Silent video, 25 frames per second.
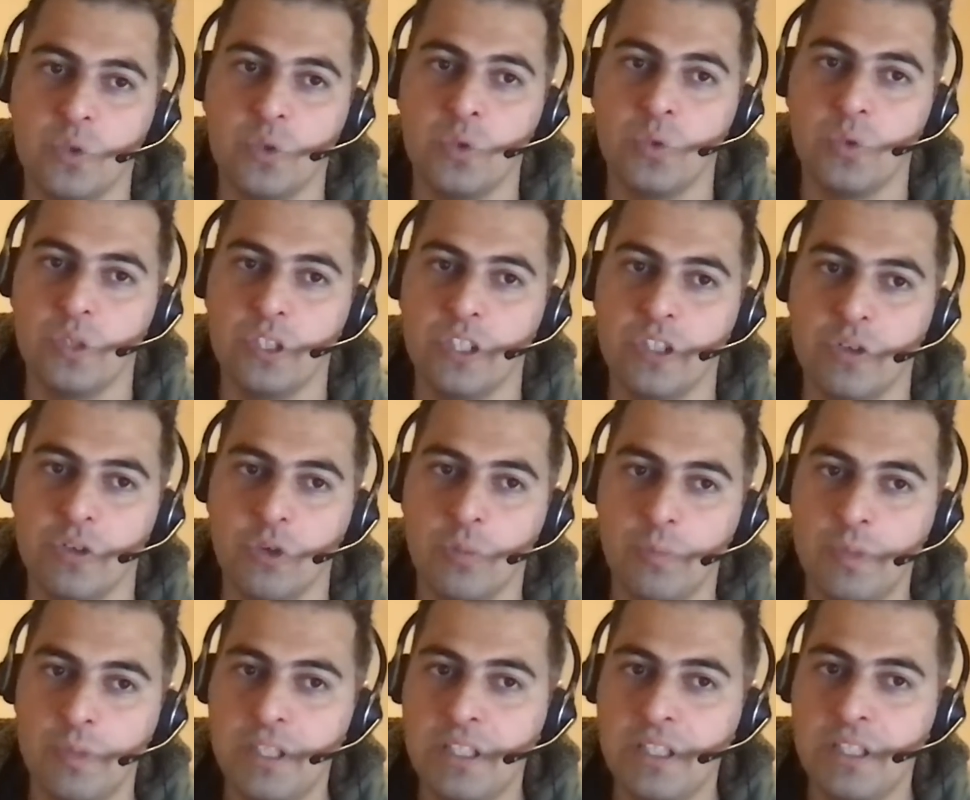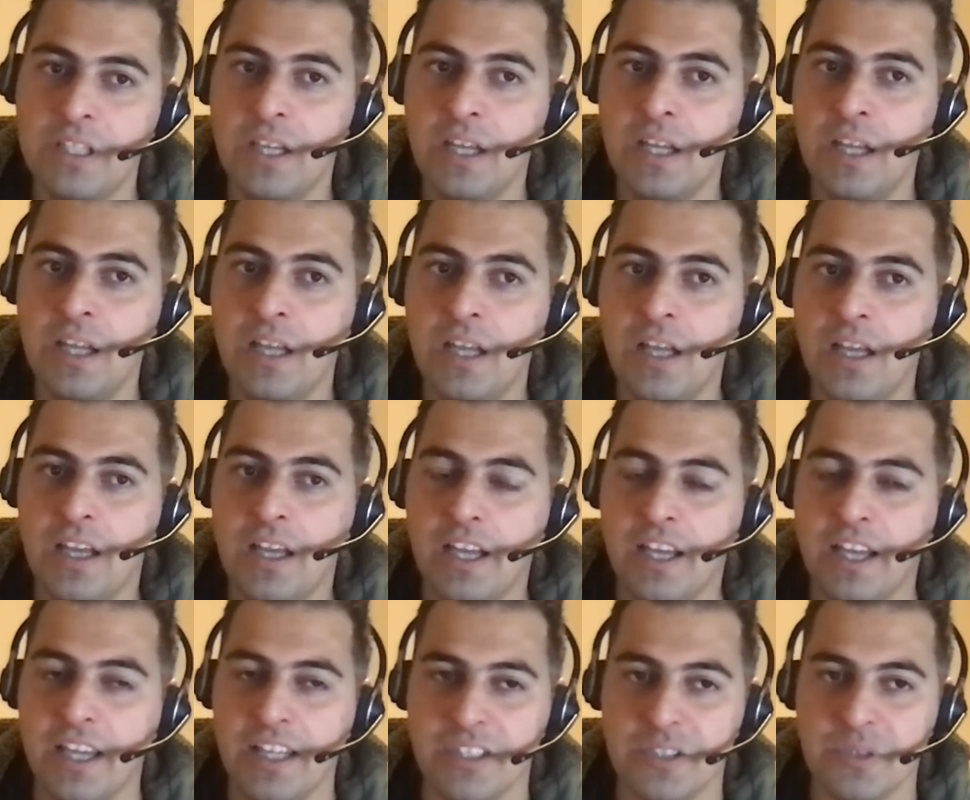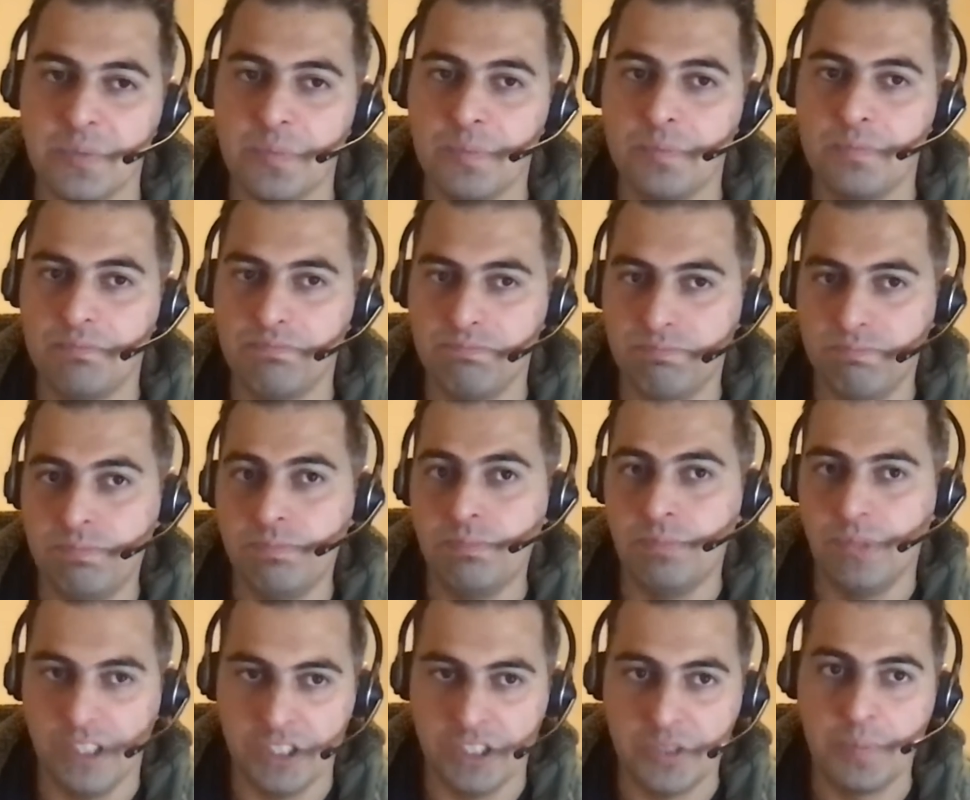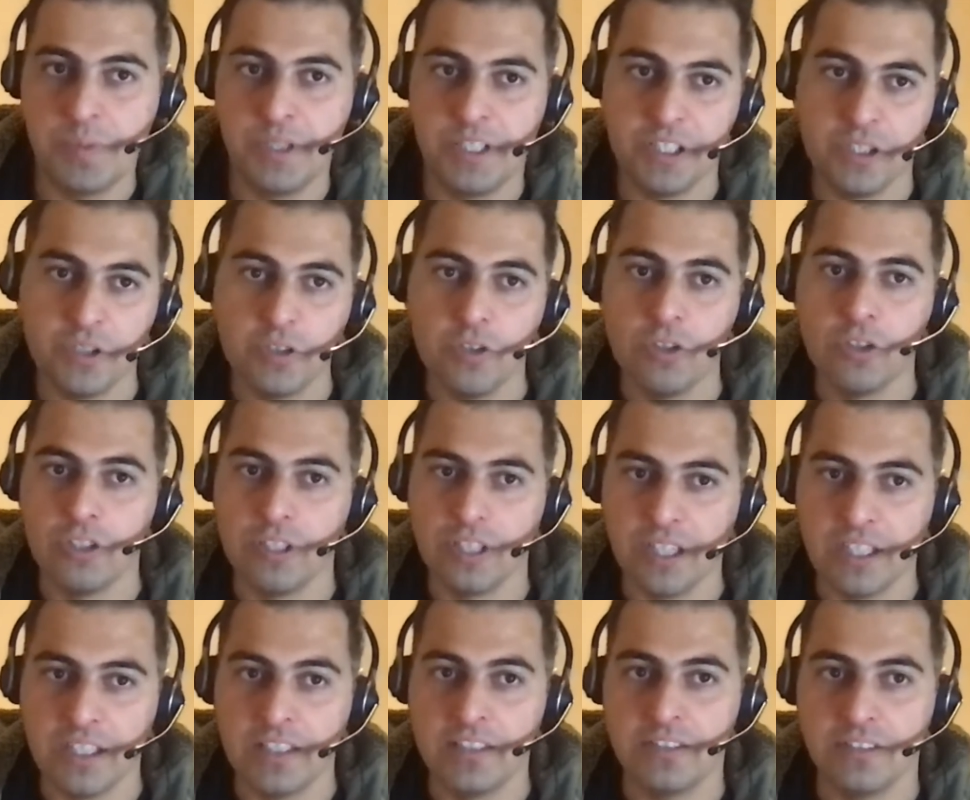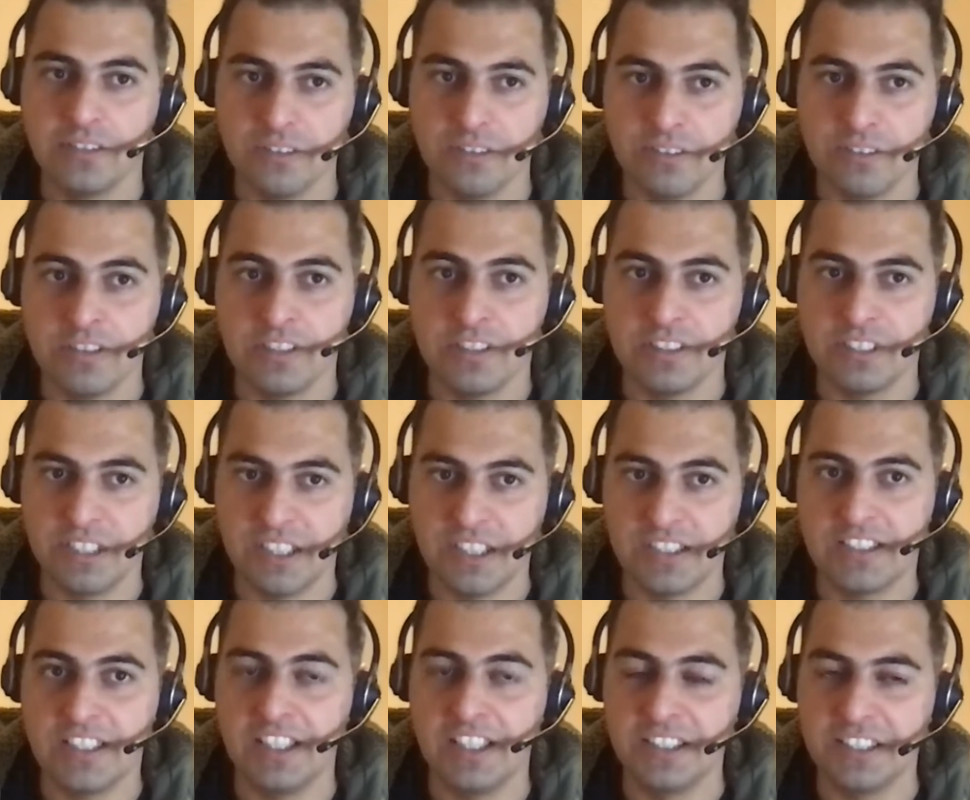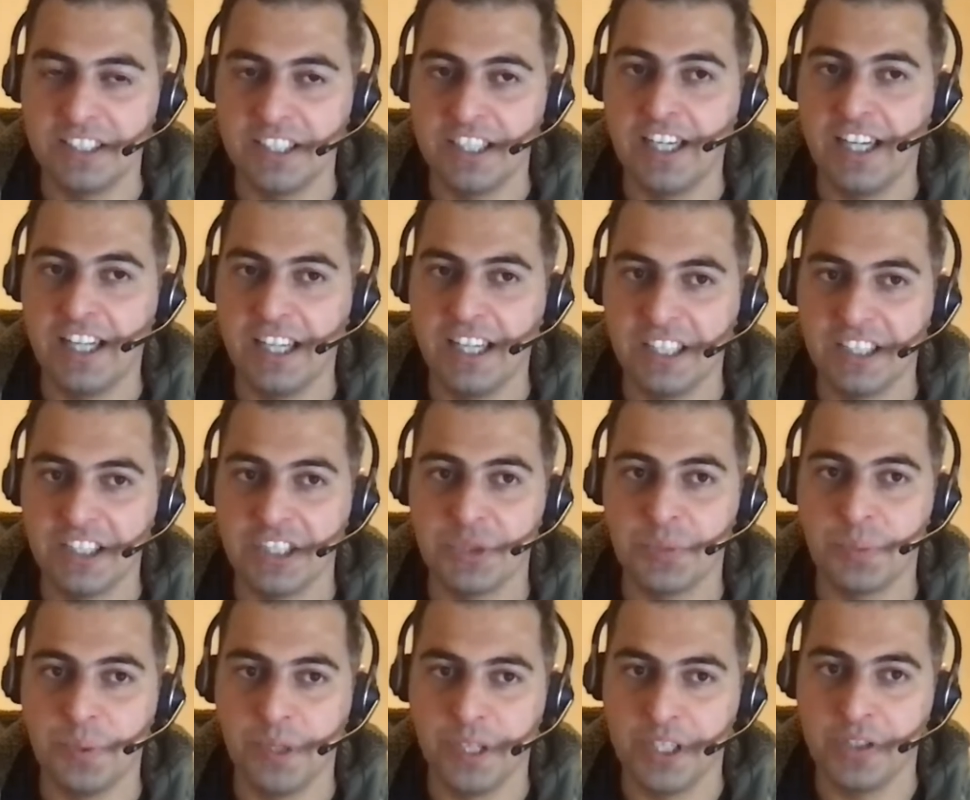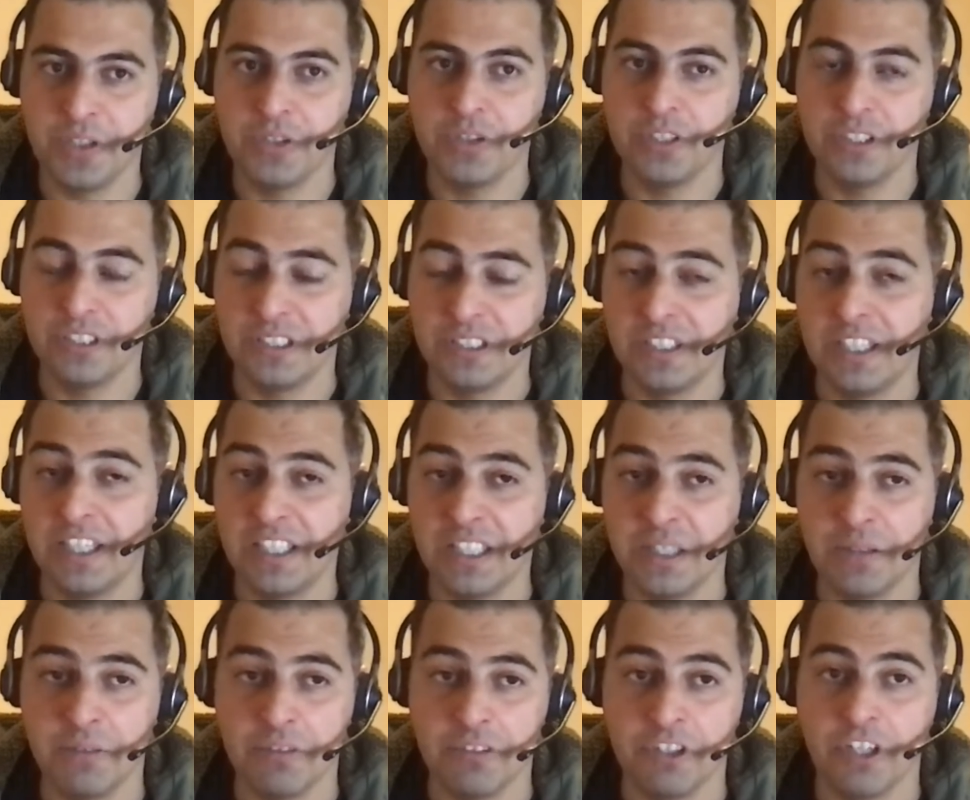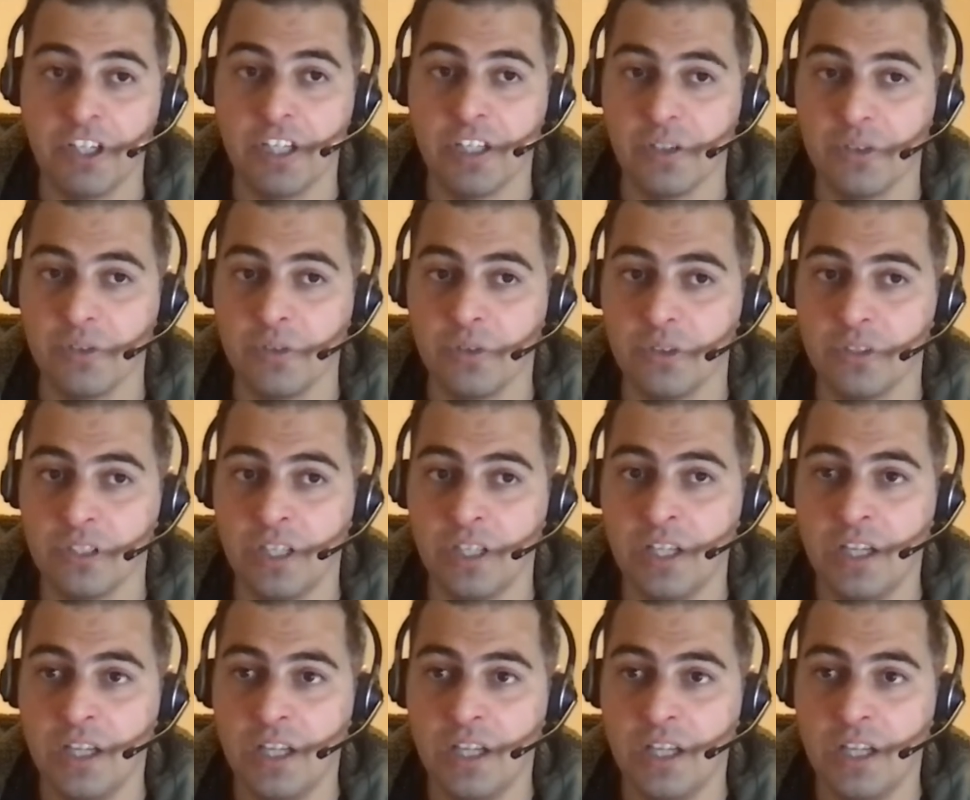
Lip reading: So like if you write Urdu in Roman, it's it's pretty good. Like the translation in English is getting really good.